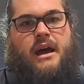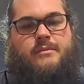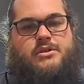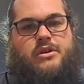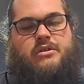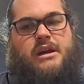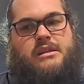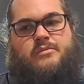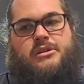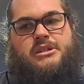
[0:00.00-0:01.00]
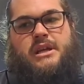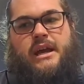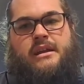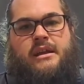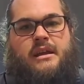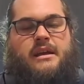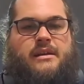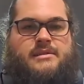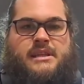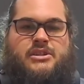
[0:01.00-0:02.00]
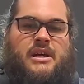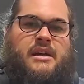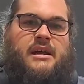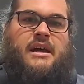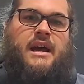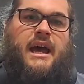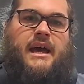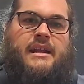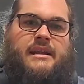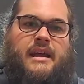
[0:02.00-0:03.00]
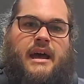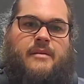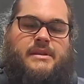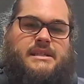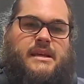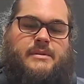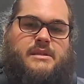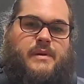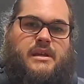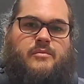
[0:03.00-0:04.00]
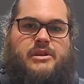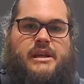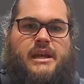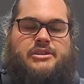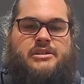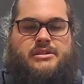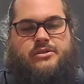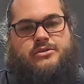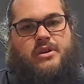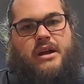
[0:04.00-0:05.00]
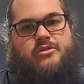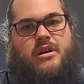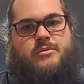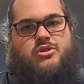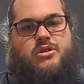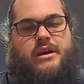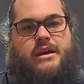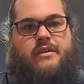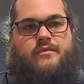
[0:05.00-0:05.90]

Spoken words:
So I greatly appreciate Snejana and the team at Speak Communications and also Under Armour Australia